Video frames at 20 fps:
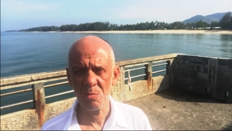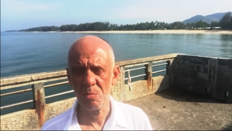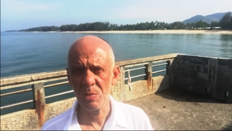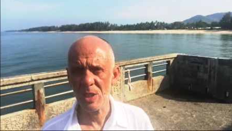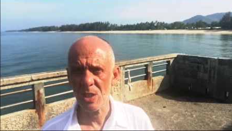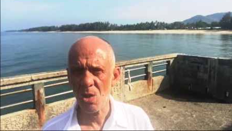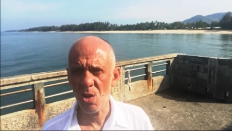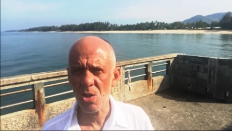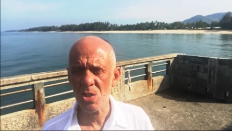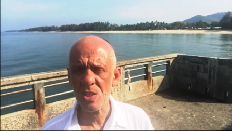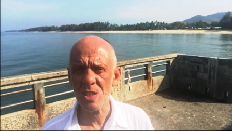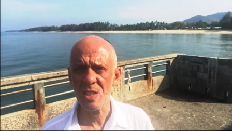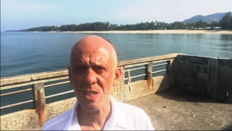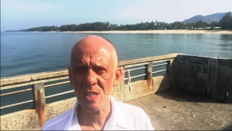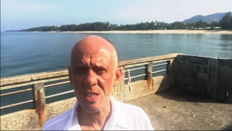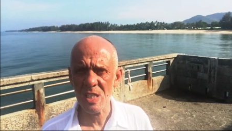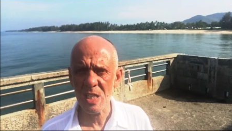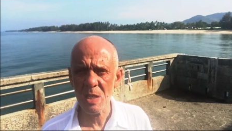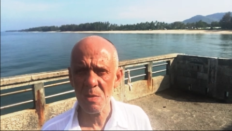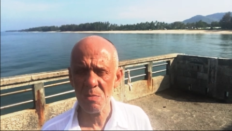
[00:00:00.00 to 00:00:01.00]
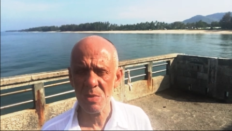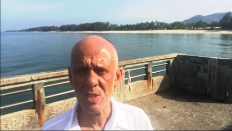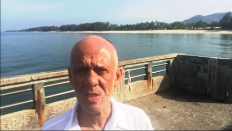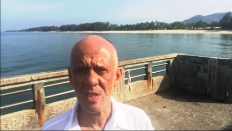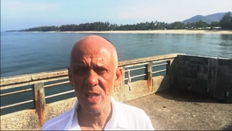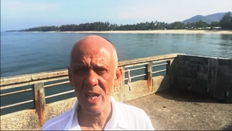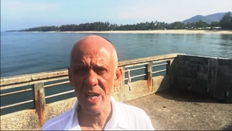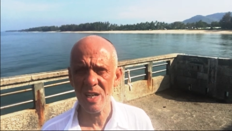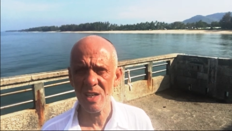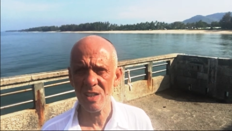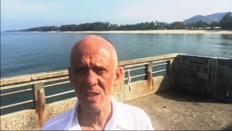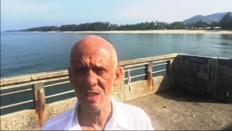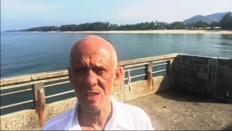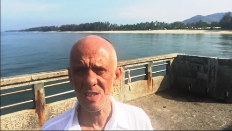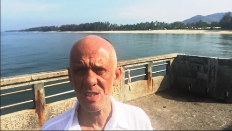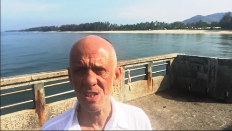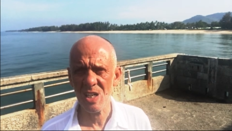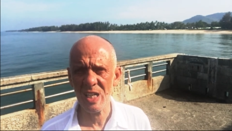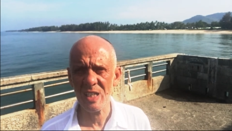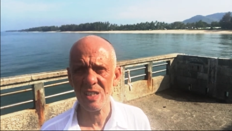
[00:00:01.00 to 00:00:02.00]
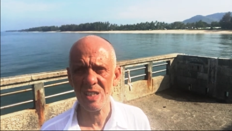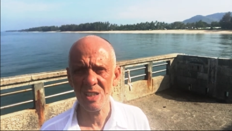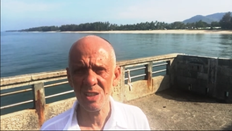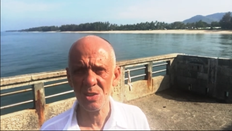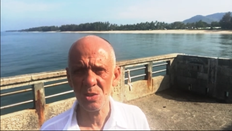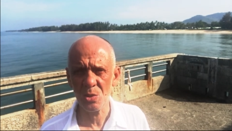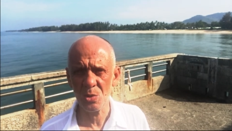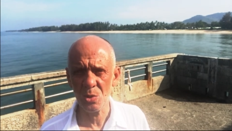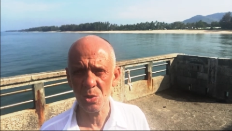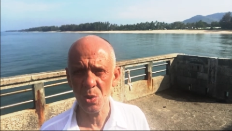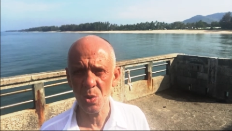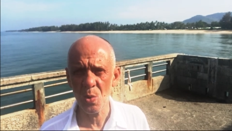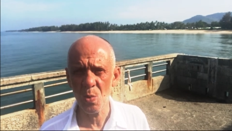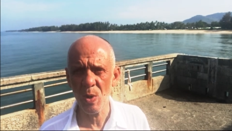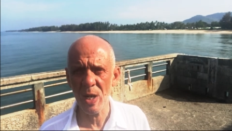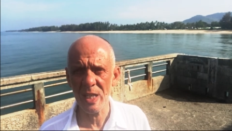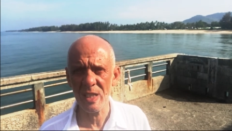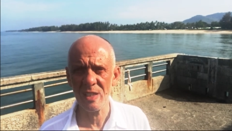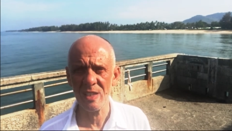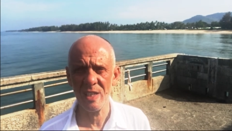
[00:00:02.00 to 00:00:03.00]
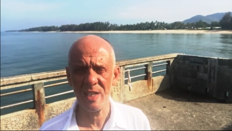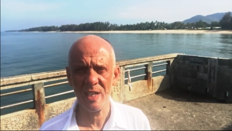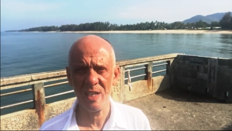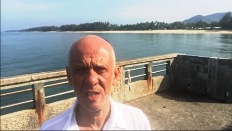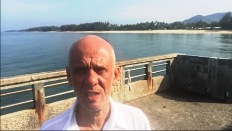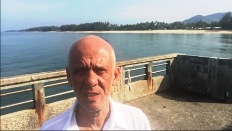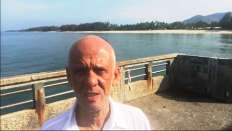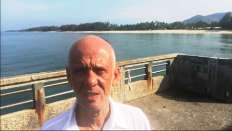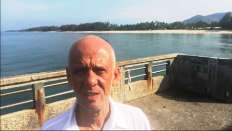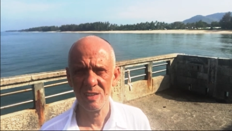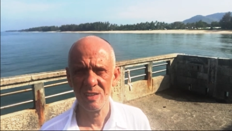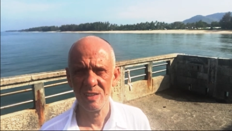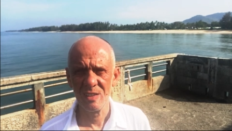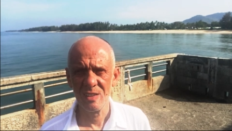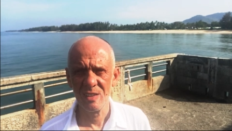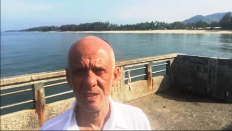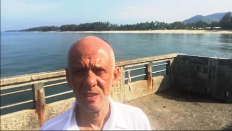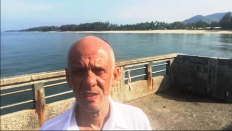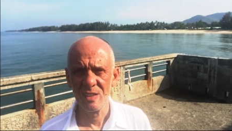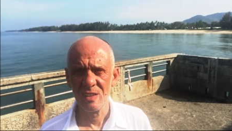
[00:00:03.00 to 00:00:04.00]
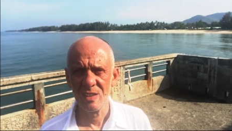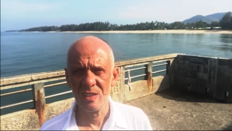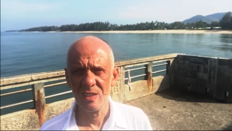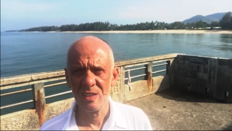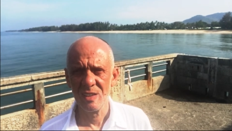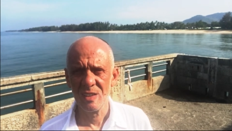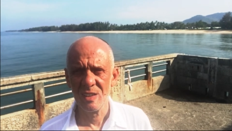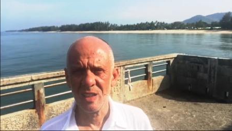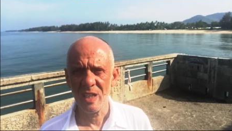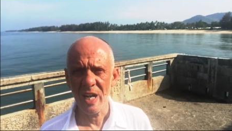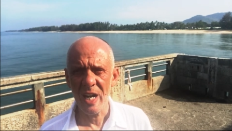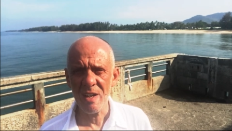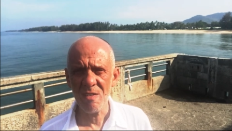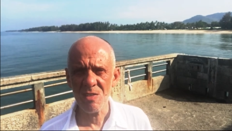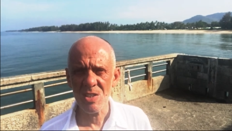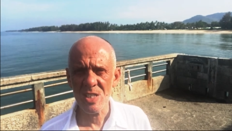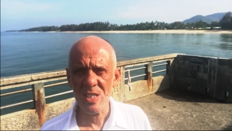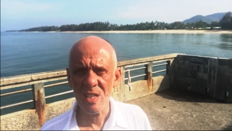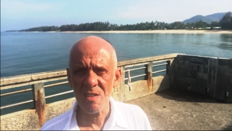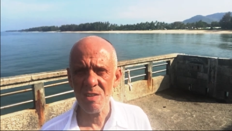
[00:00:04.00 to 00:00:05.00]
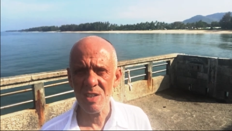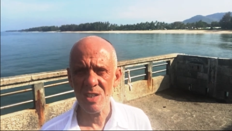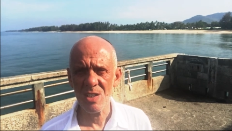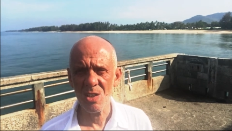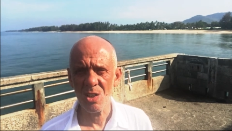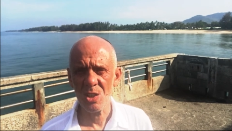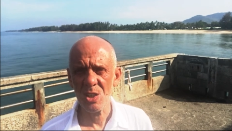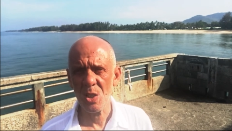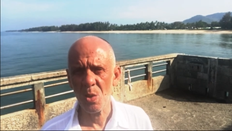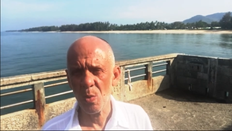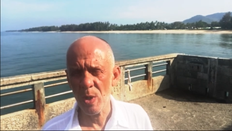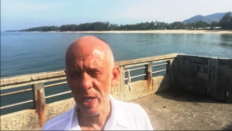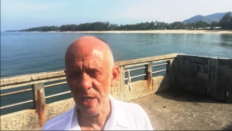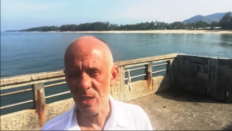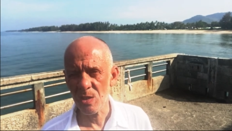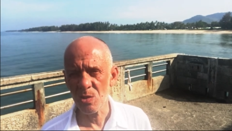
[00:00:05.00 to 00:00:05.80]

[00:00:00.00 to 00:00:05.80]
because it seems there is nothing to do while there. I was even not a very